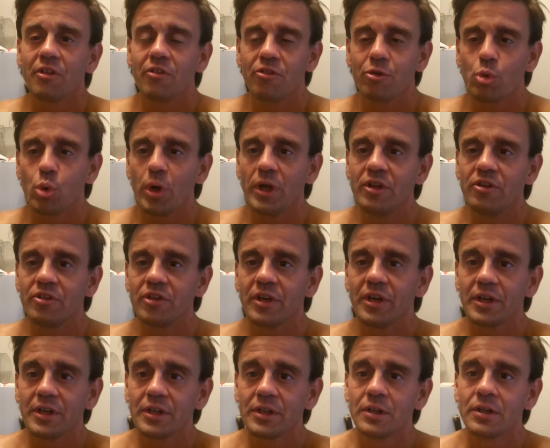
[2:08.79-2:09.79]
That's quite
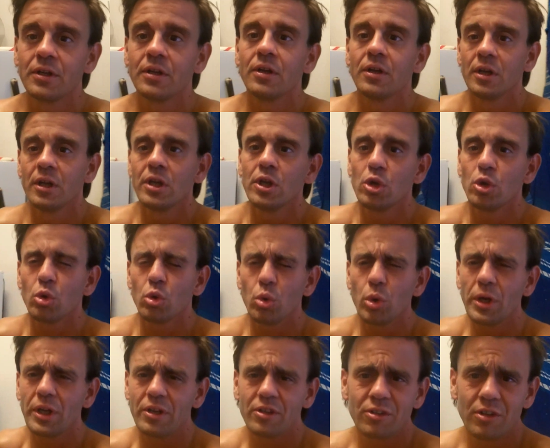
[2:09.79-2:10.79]
you know,
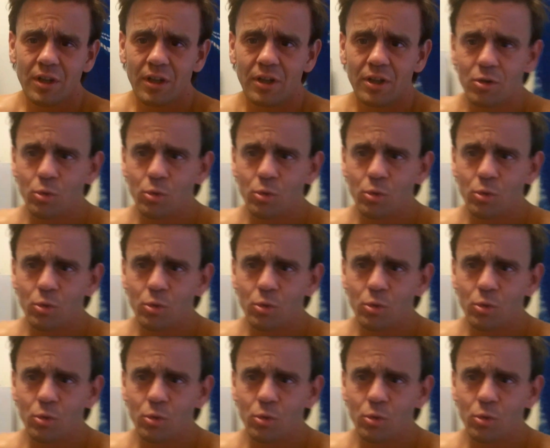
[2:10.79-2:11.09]
quite